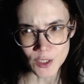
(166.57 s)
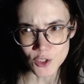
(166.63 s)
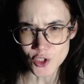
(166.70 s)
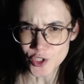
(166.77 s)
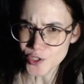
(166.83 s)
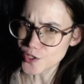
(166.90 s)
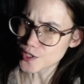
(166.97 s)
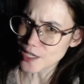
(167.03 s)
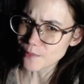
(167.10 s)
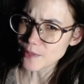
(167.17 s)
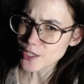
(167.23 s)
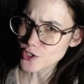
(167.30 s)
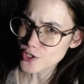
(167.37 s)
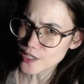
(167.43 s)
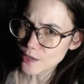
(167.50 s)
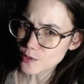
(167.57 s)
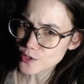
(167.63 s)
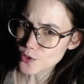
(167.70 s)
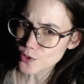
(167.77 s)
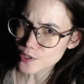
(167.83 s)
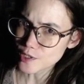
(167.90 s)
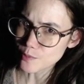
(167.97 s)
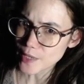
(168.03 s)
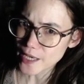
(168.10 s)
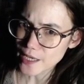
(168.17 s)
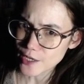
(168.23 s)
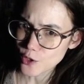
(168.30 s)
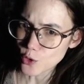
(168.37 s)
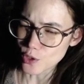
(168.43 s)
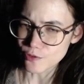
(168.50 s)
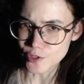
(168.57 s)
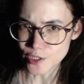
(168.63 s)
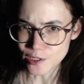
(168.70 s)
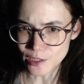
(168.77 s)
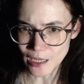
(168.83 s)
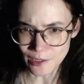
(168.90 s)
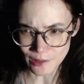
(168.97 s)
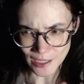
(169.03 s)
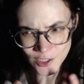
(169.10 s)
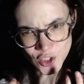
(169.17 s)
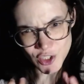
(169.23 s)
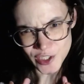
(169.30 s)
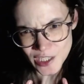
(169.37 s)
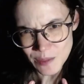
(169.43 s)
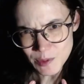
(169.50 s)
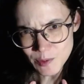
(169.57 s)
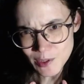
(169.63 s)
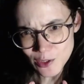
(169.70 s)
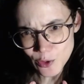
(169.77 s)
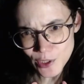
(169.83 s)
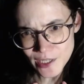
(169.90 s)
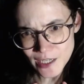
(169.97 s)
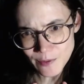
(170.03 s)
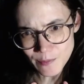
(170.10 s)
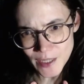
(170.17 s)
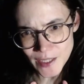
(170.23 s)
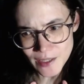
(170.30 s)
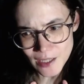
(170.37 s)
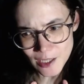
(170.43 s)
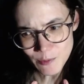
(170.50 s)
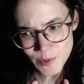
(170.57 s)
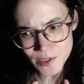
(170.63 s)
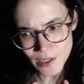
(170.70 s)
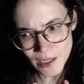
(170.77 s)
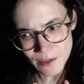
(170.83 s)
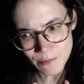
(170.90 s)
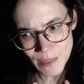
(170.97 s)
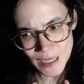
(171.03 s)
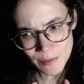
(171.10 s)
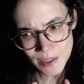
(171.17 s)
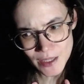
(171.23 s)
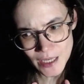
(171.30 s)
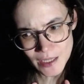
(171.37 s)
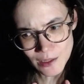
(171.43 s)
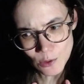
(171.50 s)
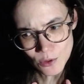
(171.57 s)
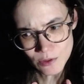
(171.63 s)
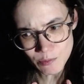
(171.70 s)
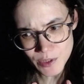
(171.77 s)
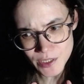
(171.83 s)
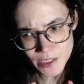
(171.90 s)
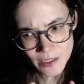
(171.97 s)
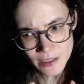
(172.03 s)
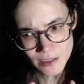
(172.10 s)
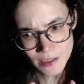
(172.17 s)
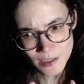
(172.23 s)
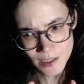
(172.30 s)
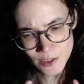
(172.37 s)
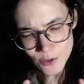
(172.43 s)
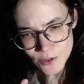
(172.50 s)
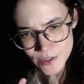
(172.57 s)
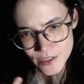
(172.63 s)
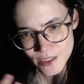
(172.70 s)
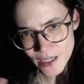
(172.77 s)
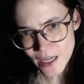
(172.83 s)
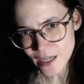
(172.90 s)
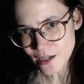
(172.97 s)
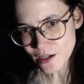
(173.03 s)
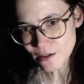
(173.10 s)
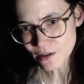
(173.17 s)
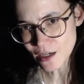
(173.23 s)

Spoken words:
just because I mentioned I was going to Mecca, or if she seemed to be looking at my lips, like maybe they looked particularly good today.